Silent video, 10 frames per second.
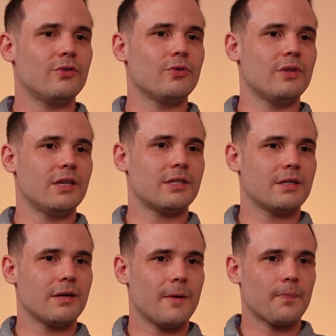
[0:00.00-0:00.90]
do
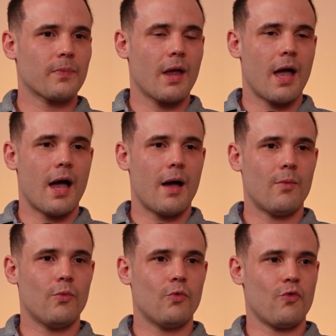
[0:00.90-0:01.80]
this
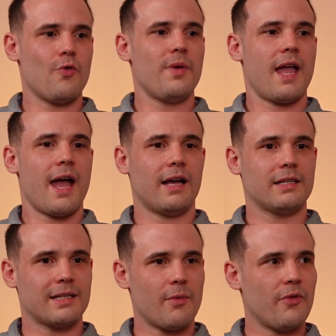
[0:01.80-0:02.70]
rooming
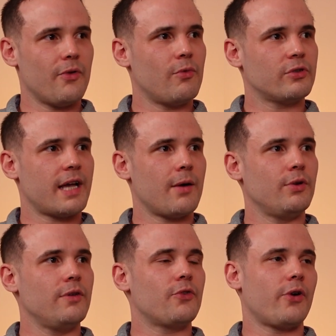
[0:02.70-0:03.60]
house, some of them will say,
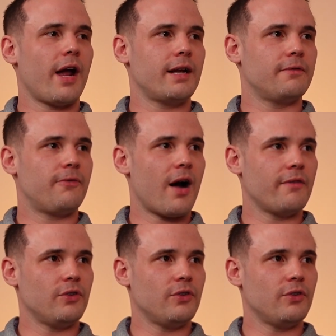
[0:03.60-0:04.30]
well, you've created 5